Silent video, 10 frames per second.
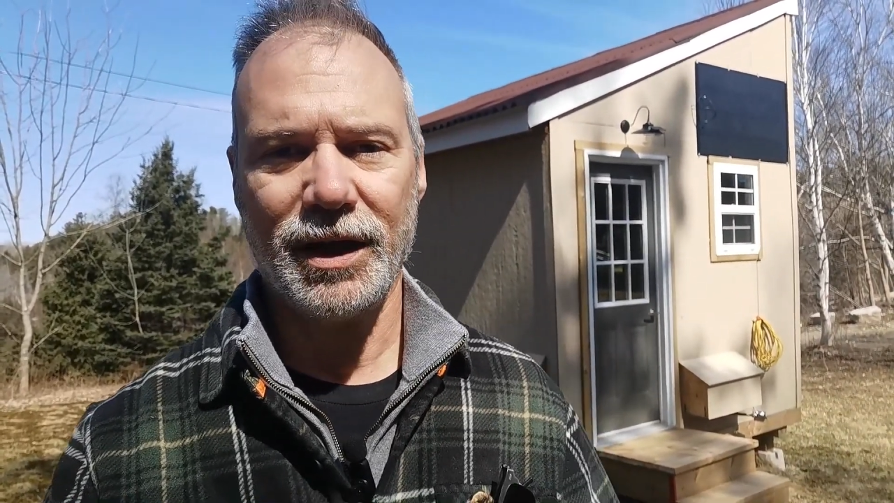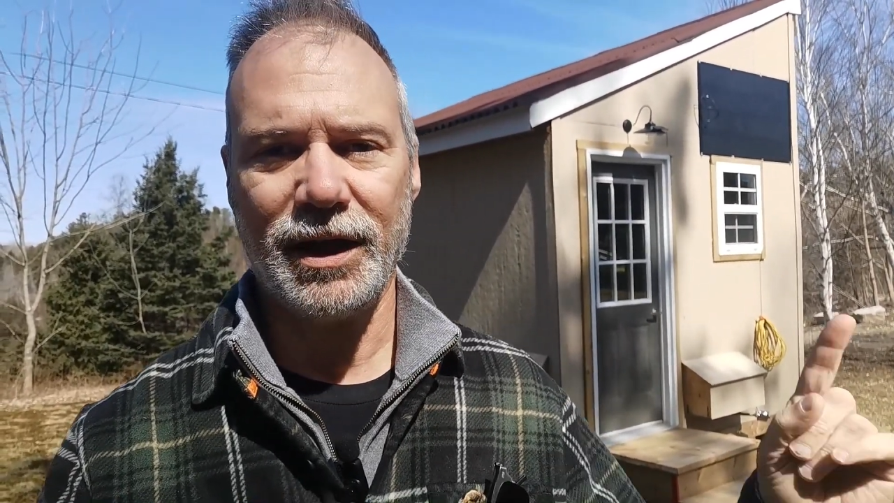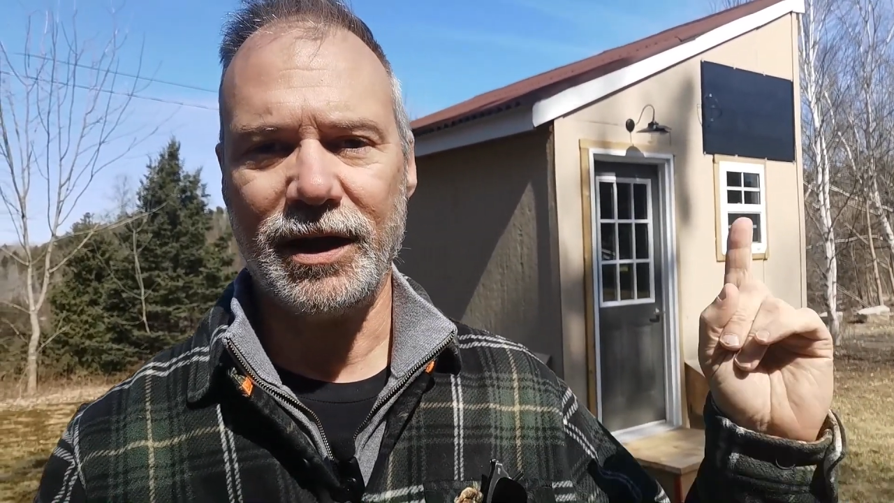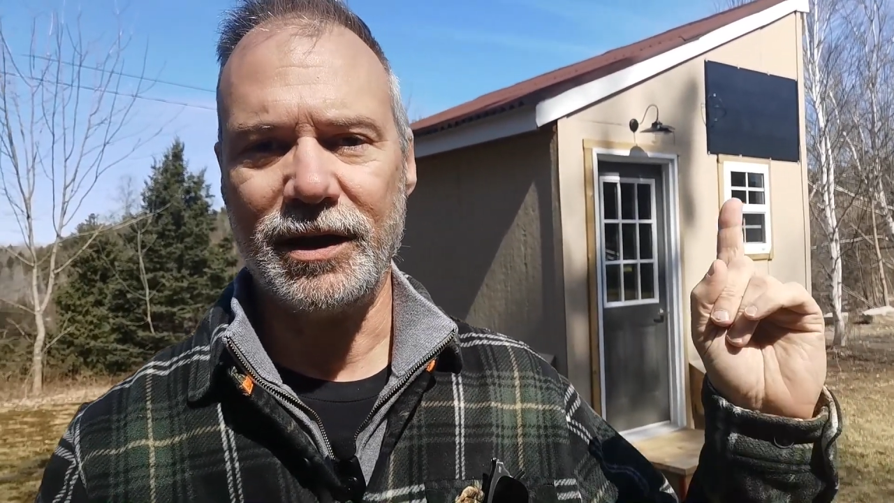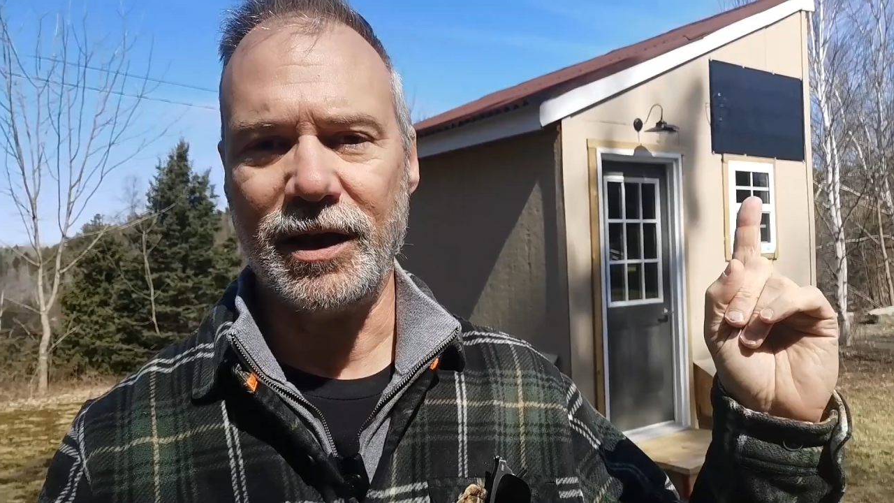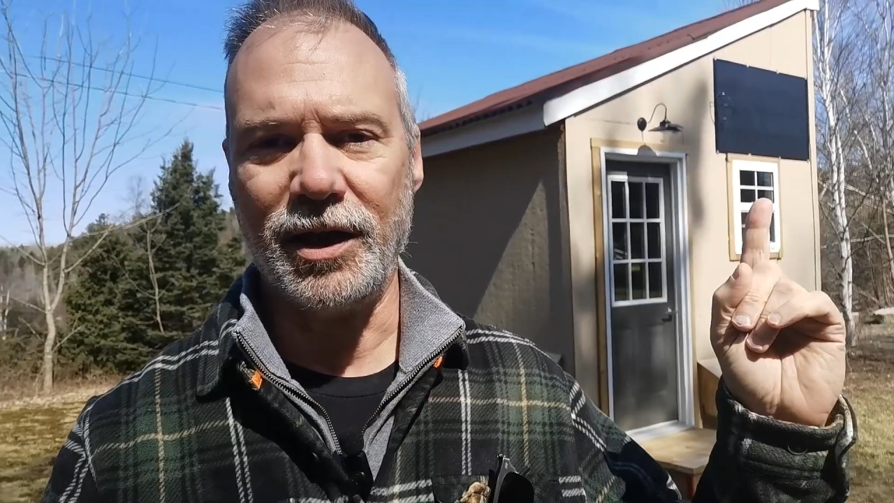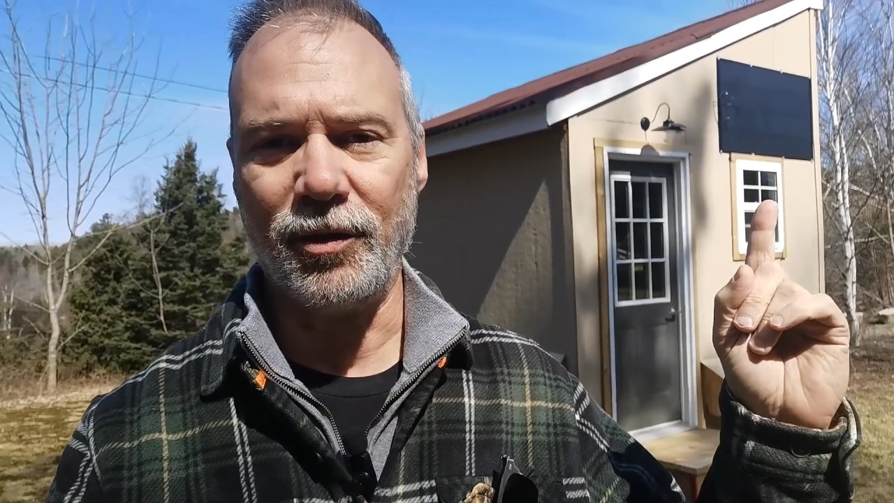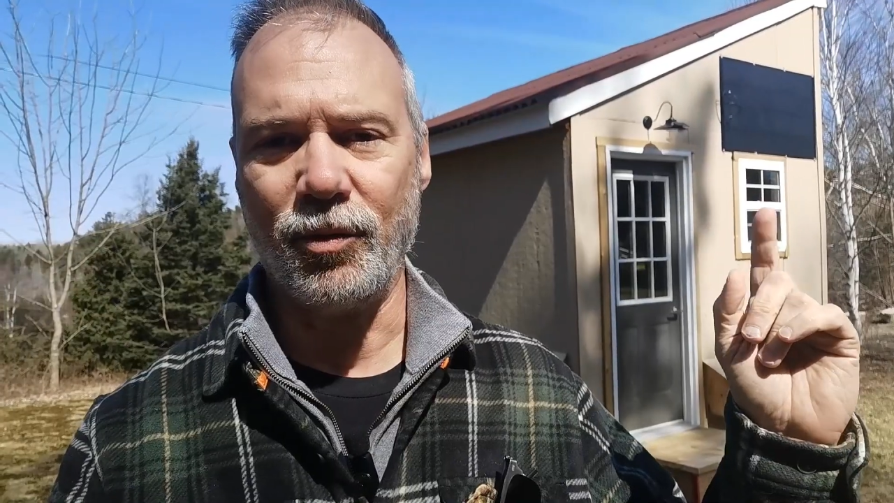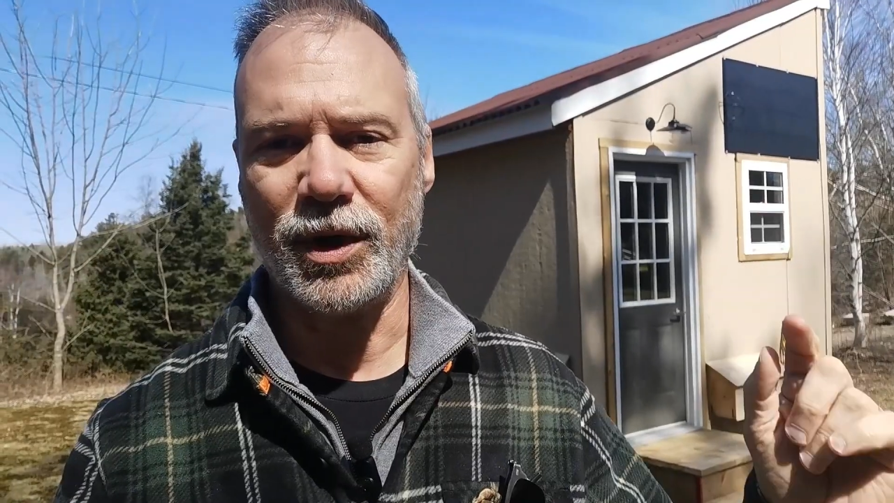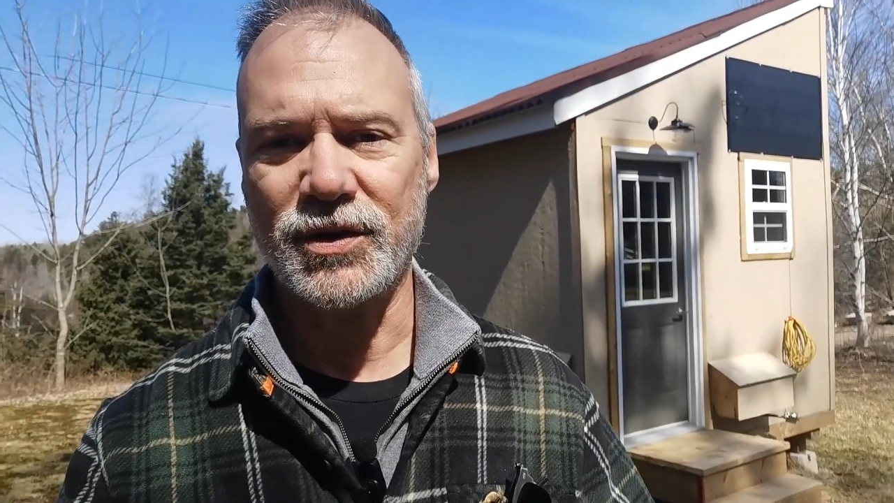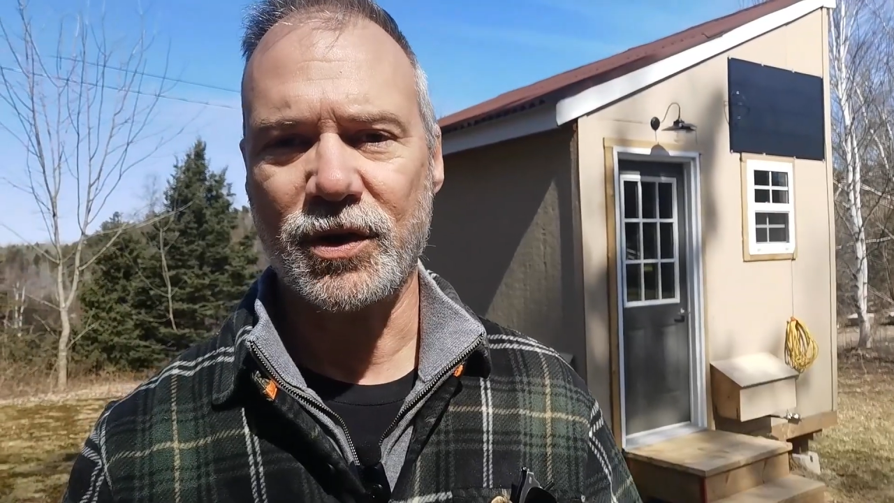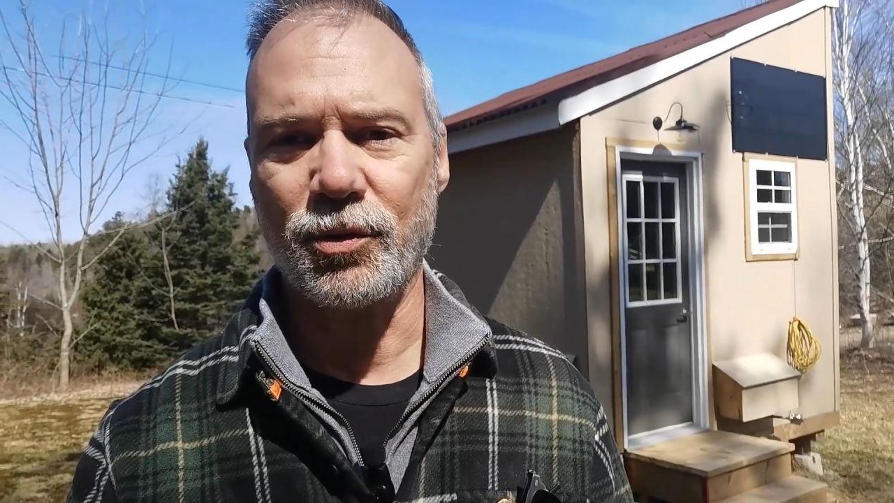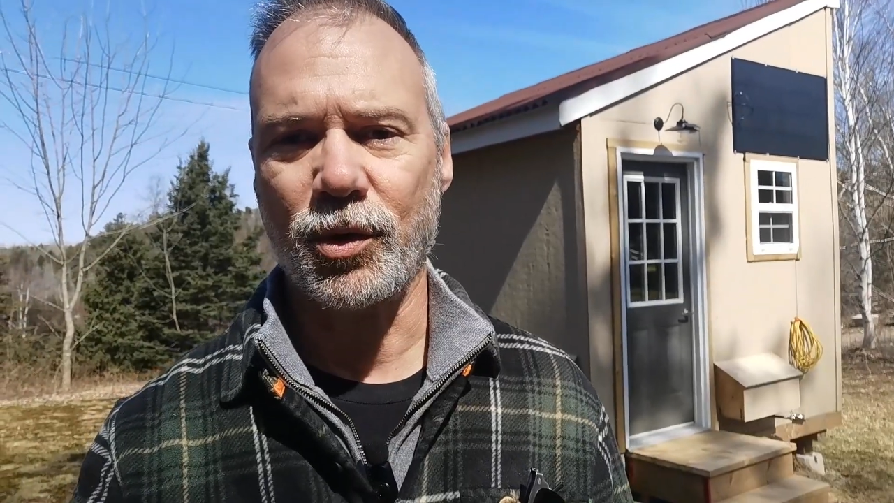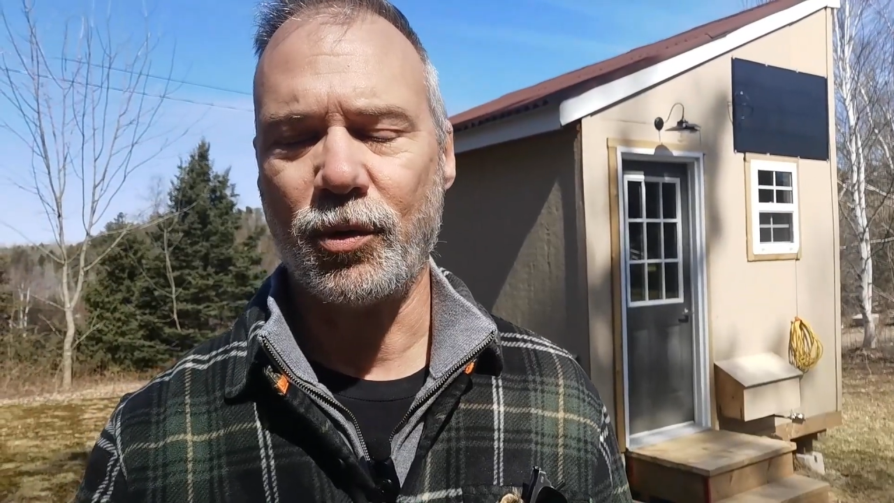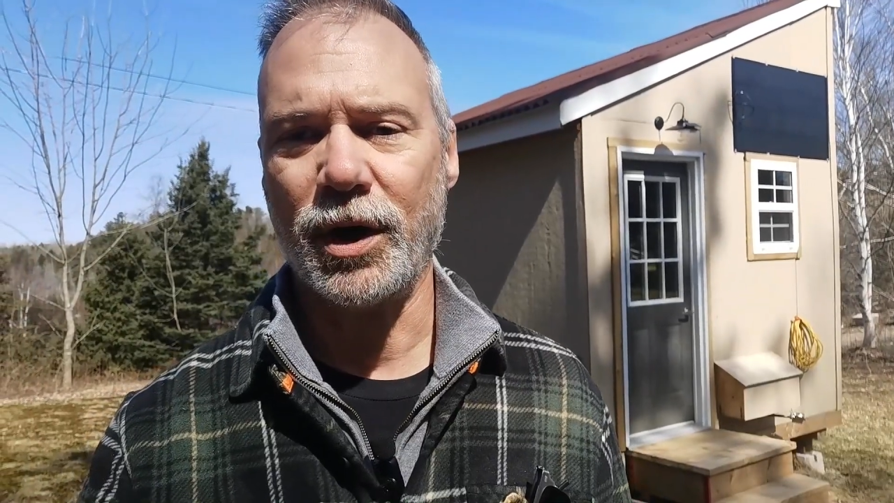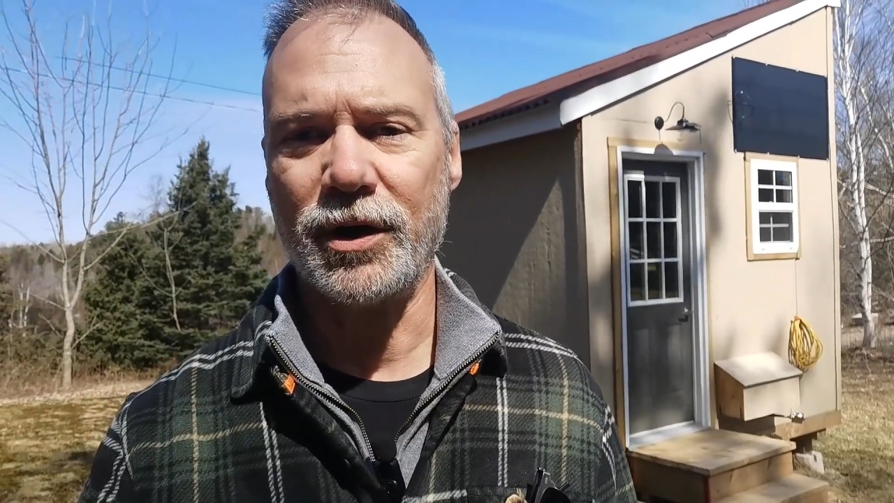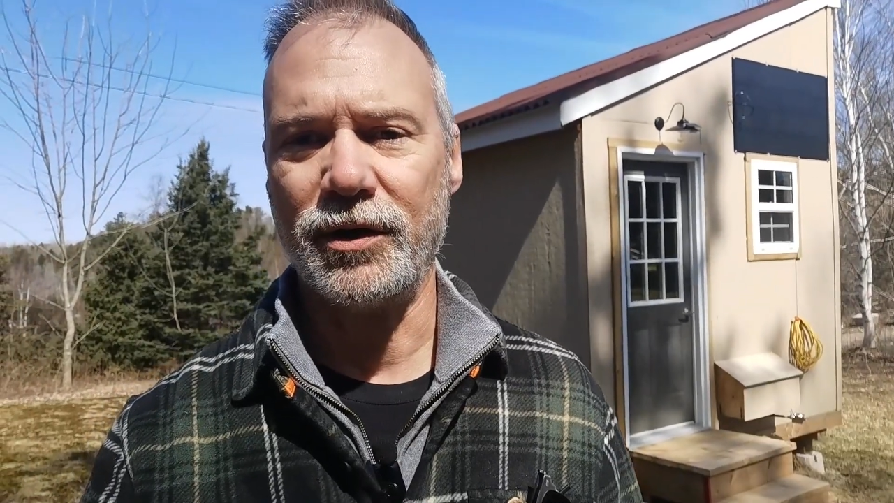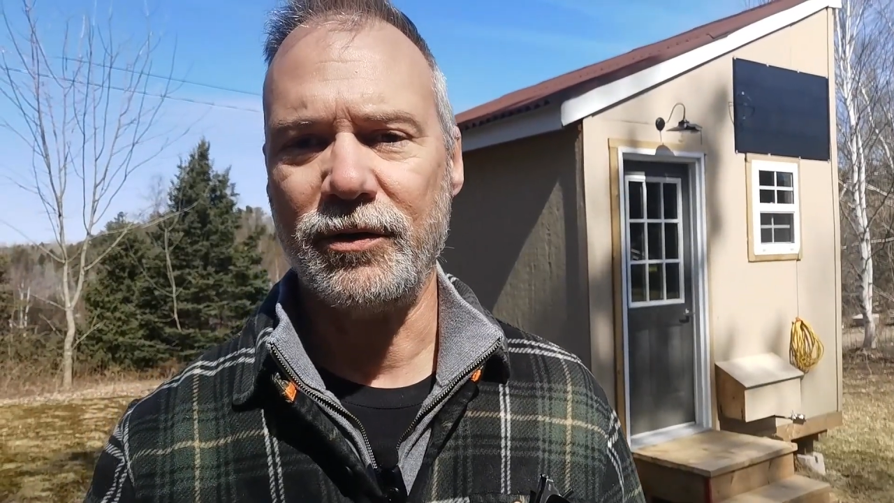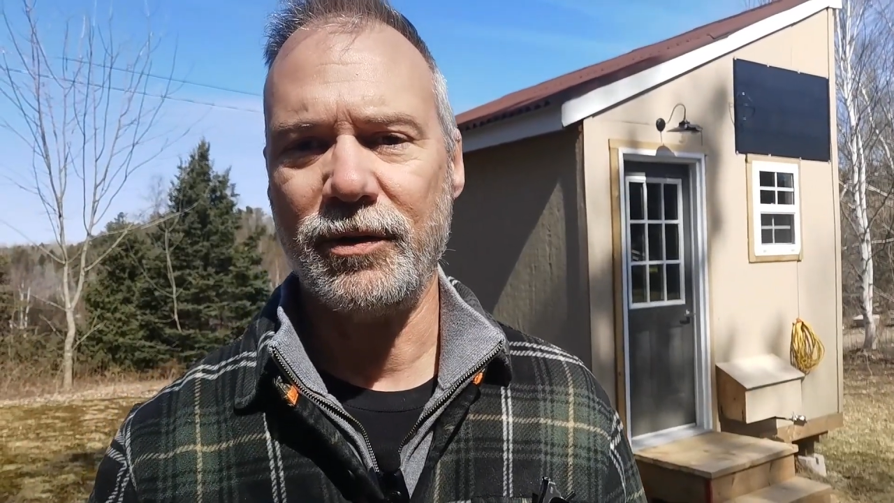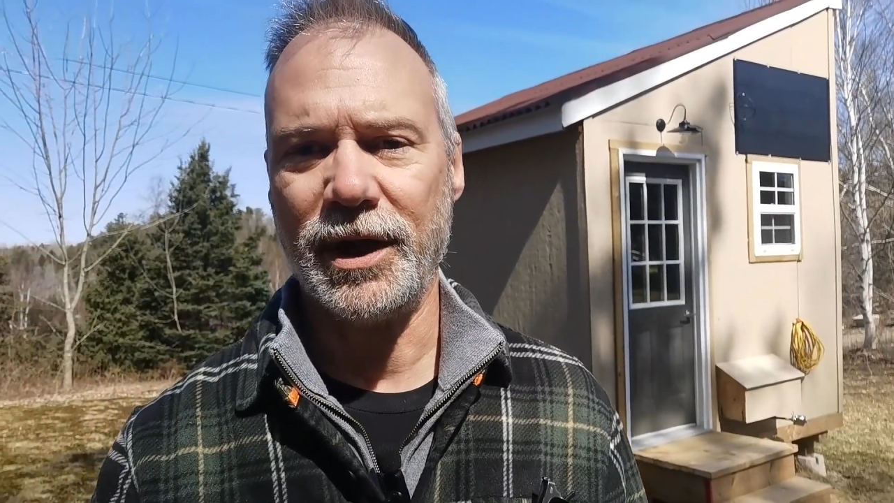and uh, going to require
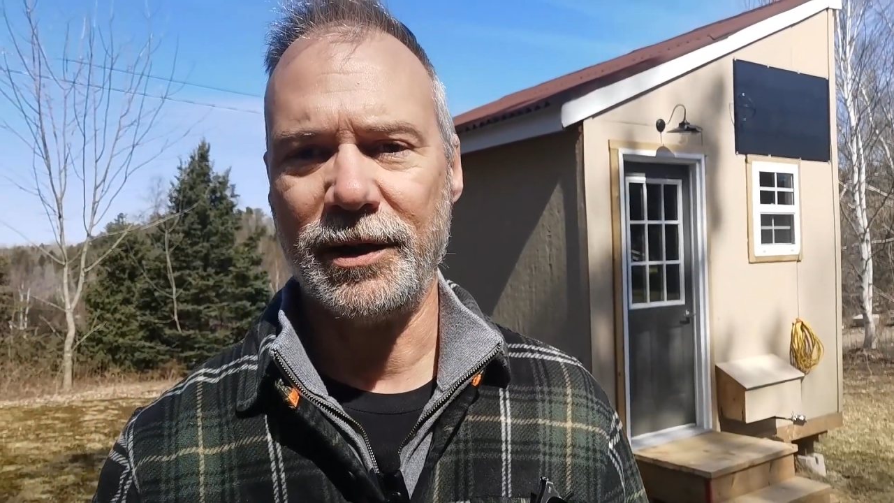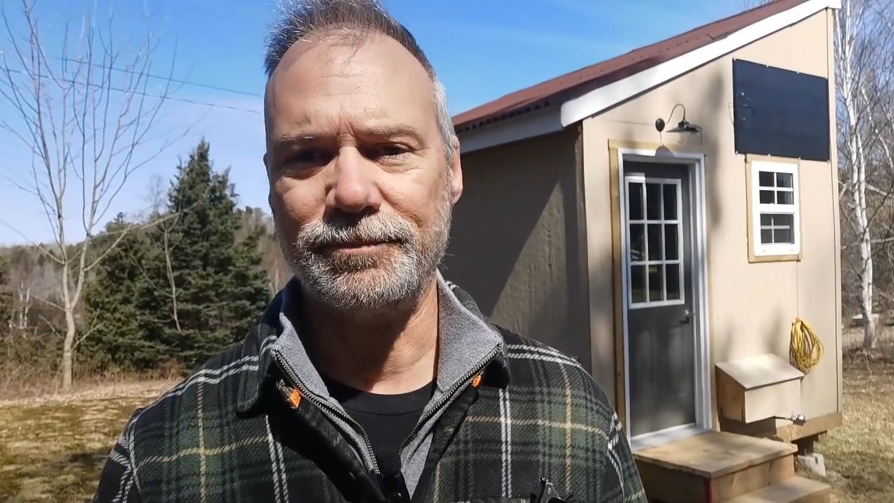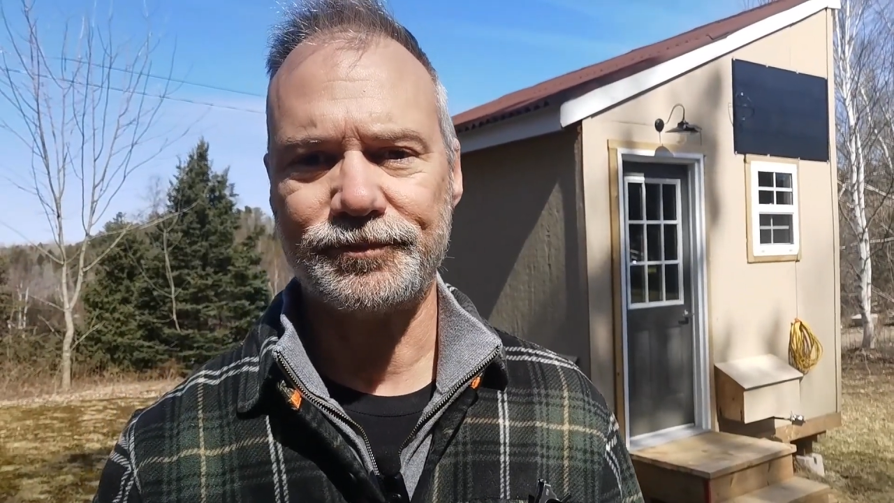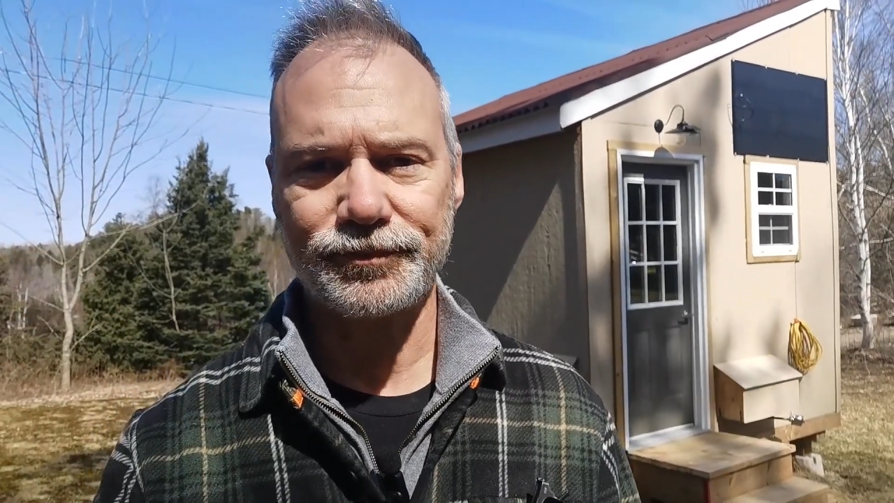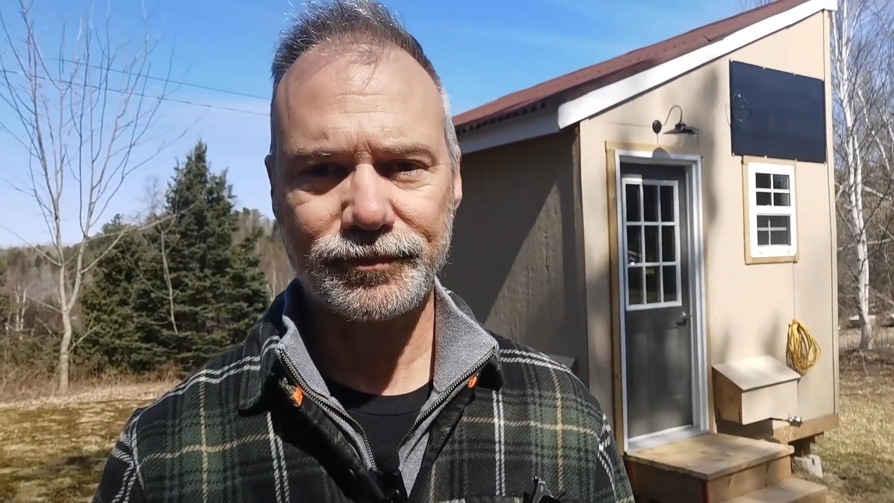to do that.